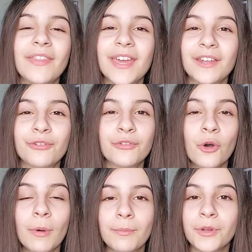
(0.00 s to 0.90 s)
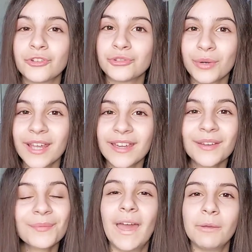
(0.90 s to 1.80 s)
and they can foam up your
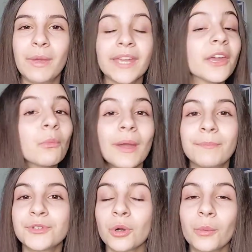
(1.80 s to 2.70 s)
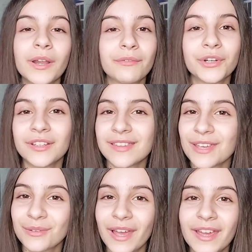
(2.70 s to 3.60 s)
drink and make it whipped or whatever it is
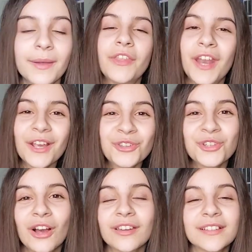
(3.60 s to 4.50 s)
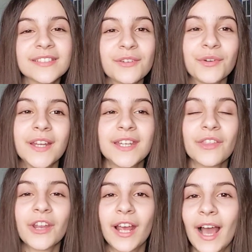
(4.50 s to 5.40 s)
that you like. The next stocking stuffer
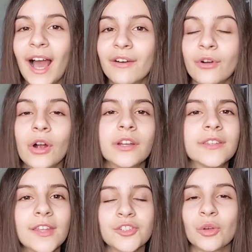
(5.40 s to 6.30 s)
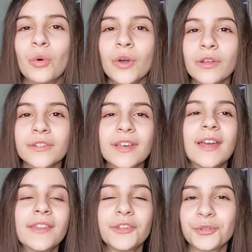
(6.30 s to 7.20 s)
idea that I have are essential oils.
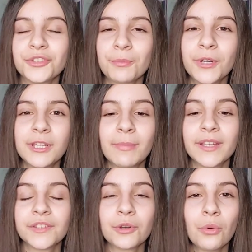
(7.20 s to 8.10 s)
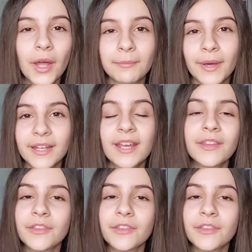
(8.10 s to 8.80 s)
This one's a pretty basic one, but